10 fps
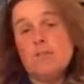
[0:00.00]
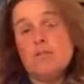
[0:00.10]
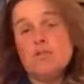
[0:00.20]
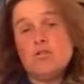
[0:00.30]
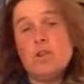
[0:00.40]

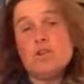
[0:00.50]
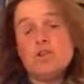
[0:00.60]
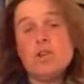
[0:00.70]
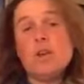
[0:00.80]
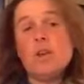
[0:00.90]
and
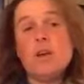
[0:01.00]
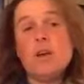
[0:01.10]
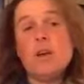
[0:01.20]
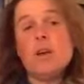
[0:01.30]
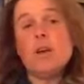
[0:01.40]
stretching.
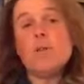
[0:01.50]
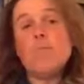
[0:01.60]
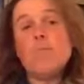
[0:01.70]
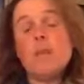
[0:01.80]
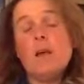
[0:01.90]

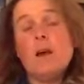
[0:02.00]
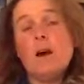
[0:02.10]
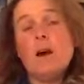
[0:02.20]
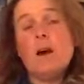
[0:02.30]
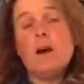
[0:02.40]
Um,
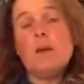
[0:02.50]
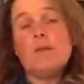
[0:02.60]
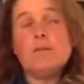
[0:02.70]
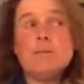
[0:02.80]
I,